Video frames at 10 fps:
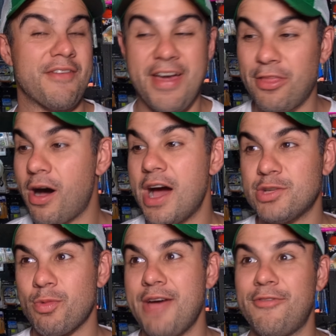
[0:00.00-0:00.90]
I've had the
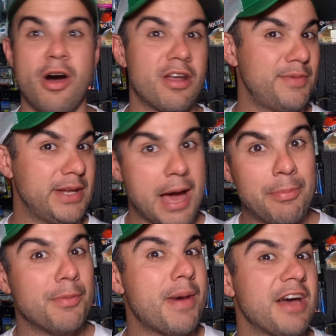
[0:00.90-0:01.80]
Hydrowave on, I've been
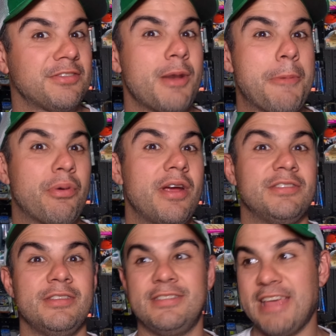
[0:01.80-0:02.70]
able to mask my
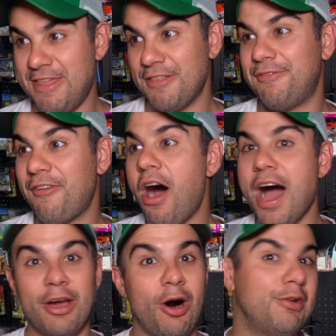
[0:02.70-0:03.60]
presence and the
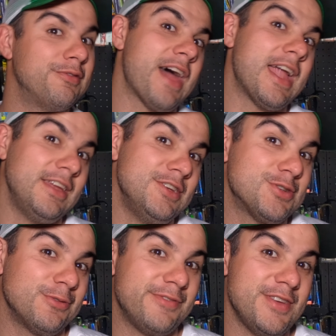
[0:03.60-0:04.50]
fight of that
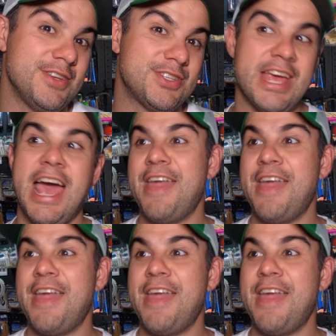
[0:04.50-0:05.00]
initial fish,